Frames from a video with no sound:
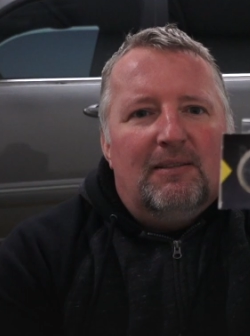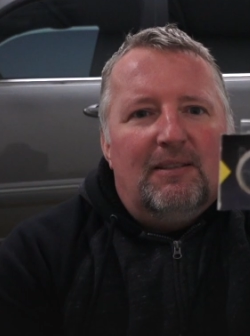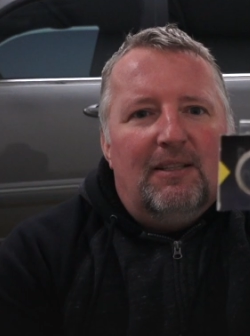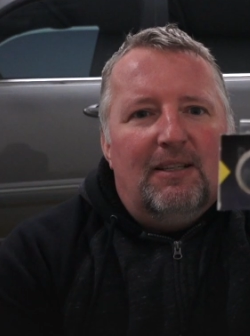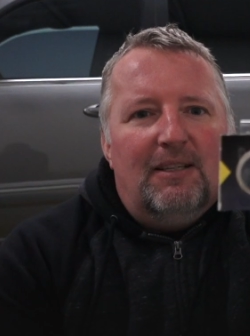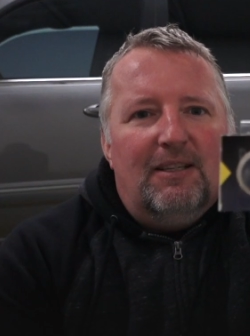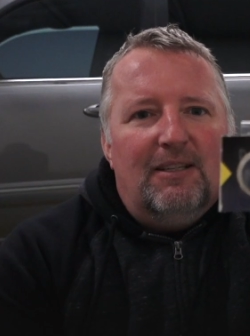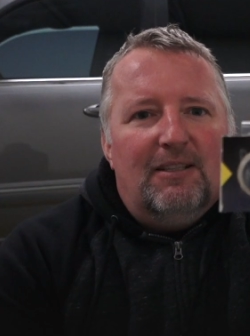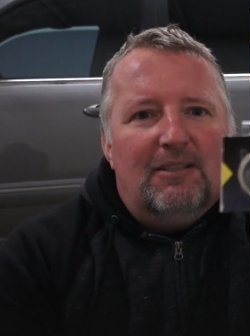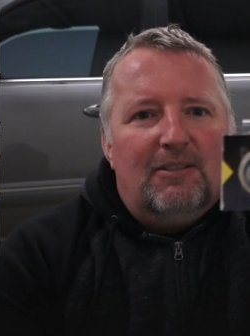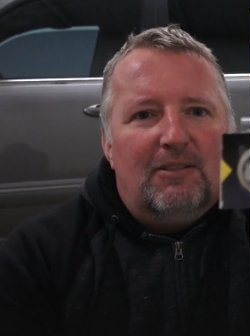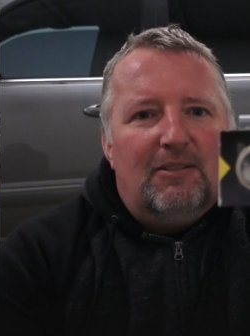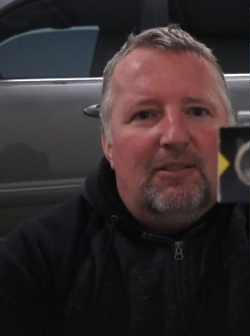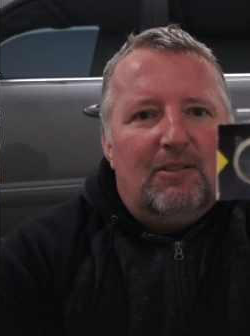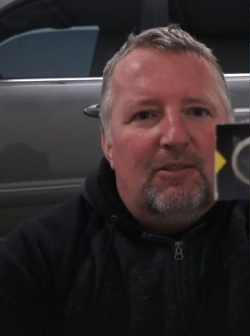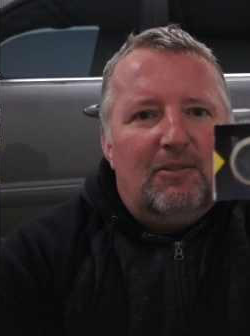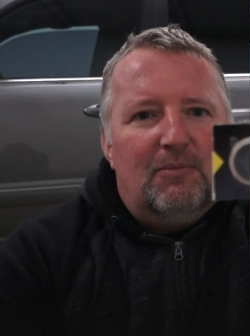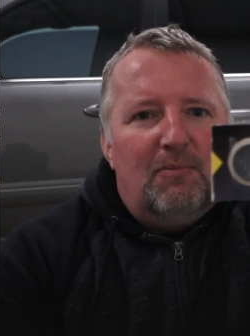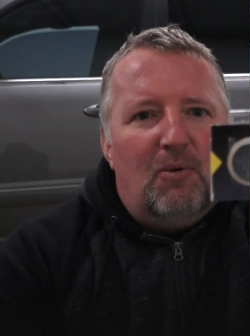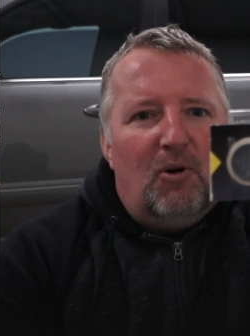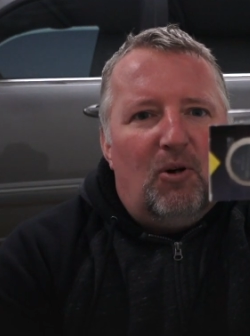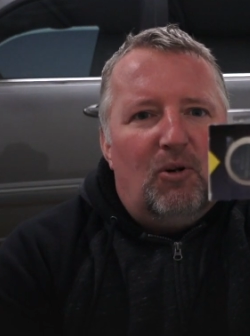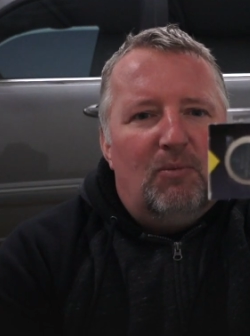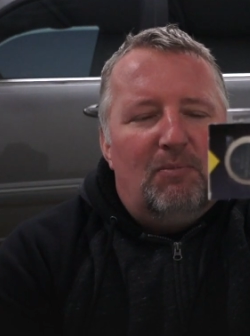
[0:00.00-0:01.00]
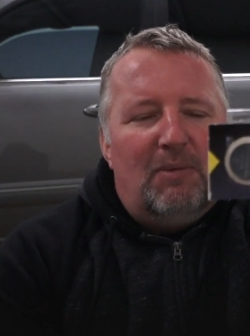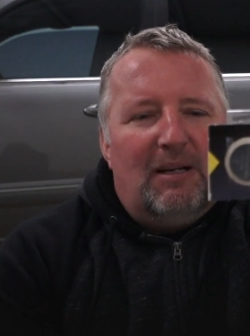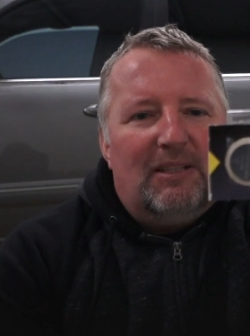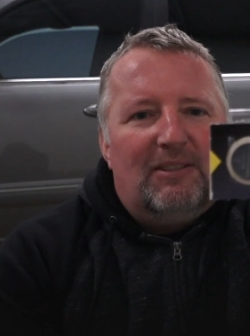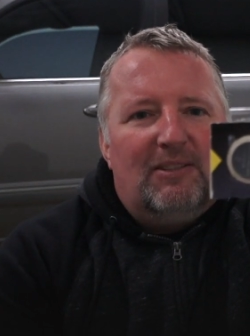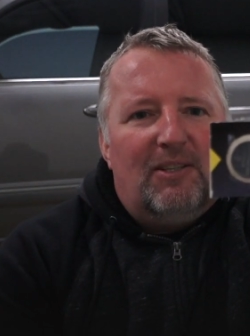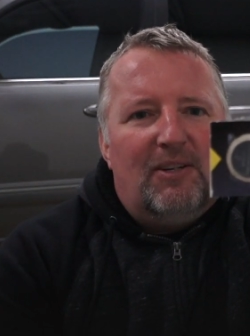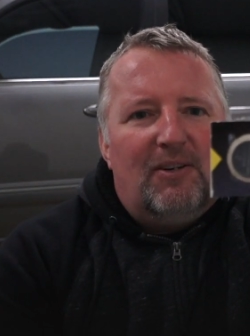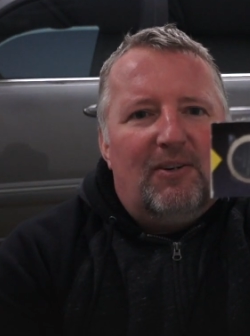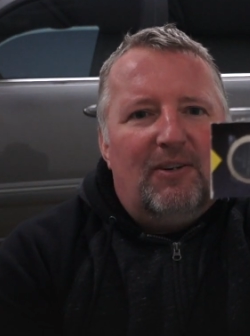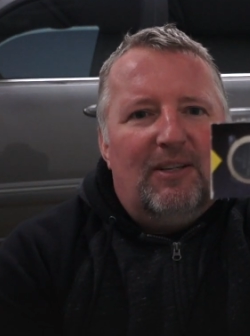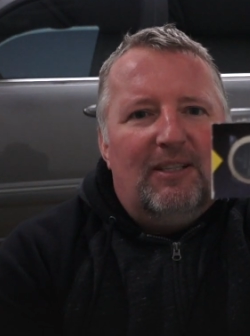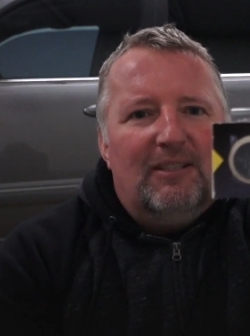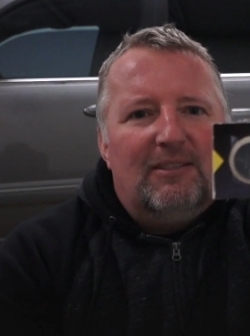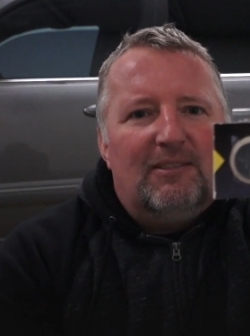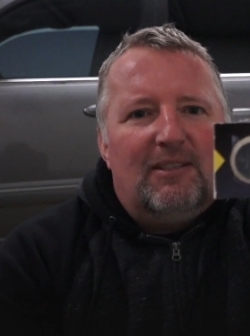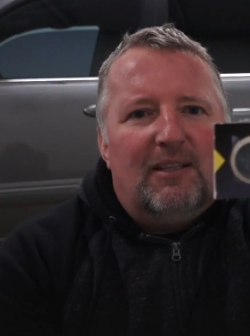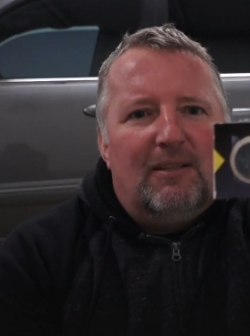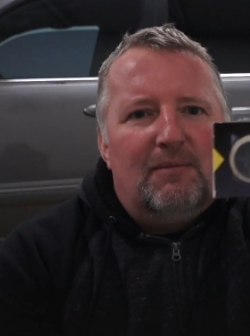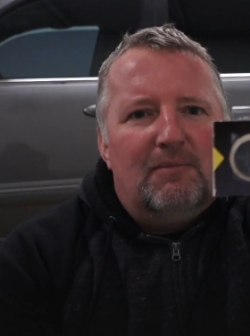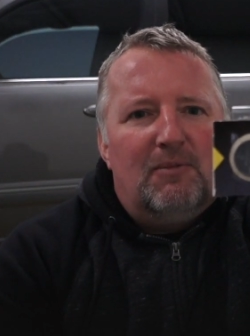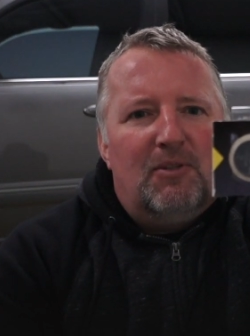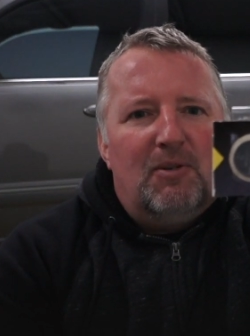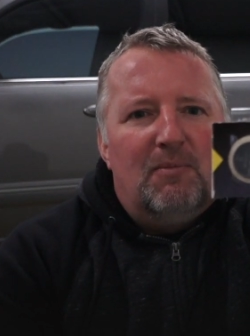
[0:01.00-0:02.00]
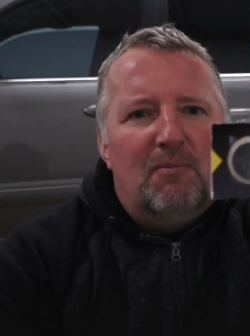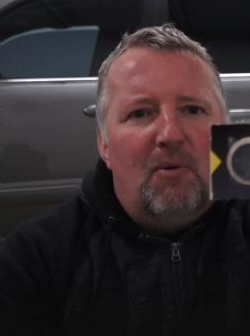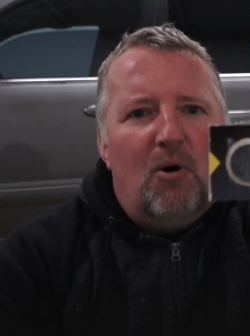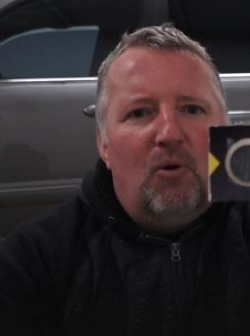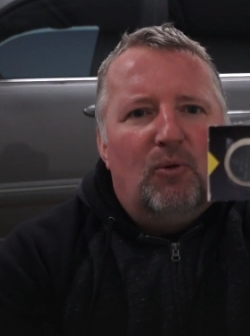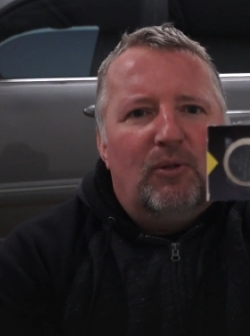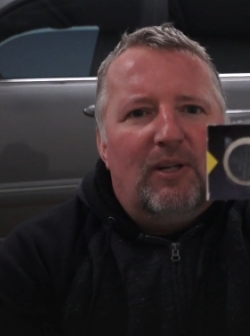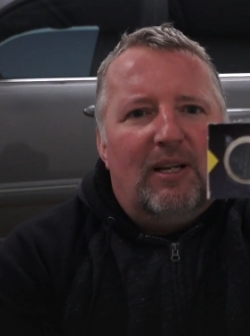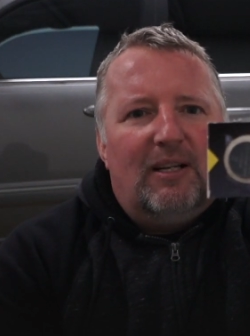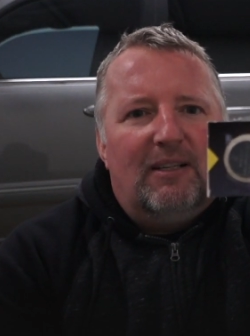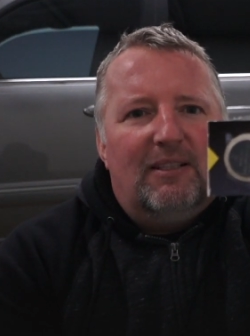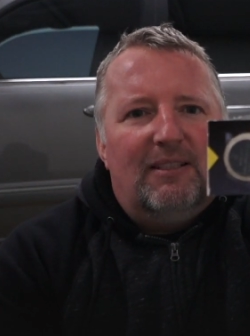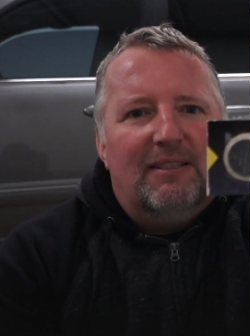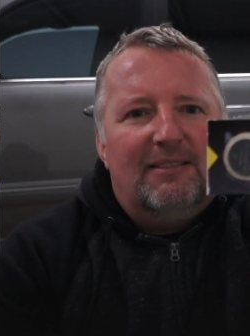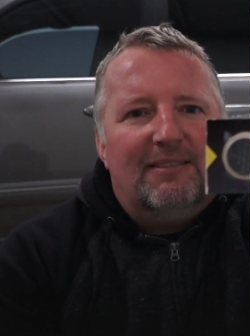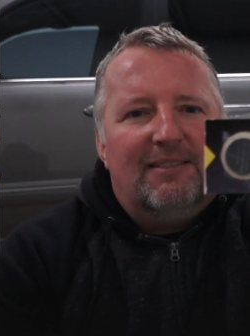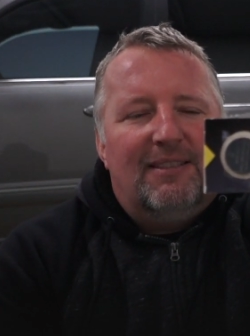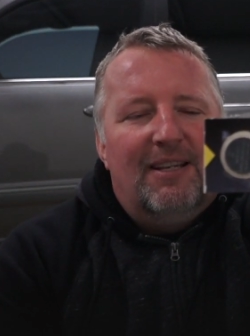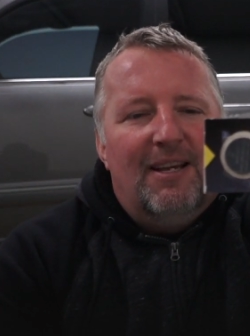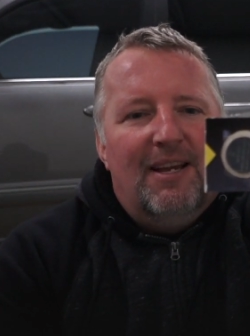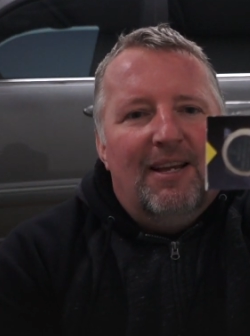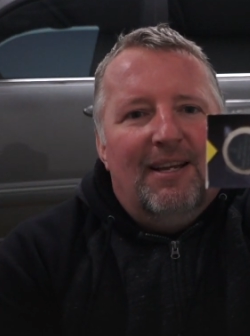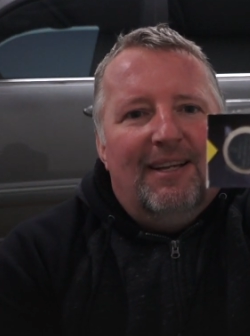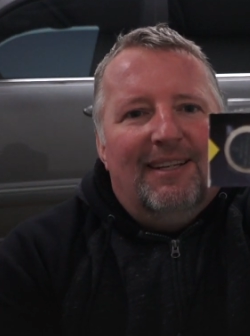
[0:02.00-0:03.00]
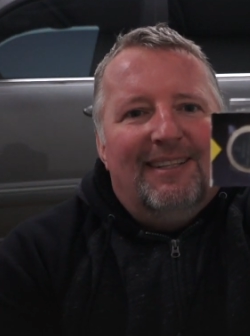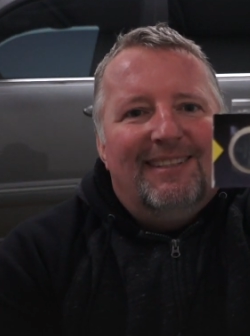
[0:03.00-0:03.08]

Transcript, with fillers: these small batteries and the model is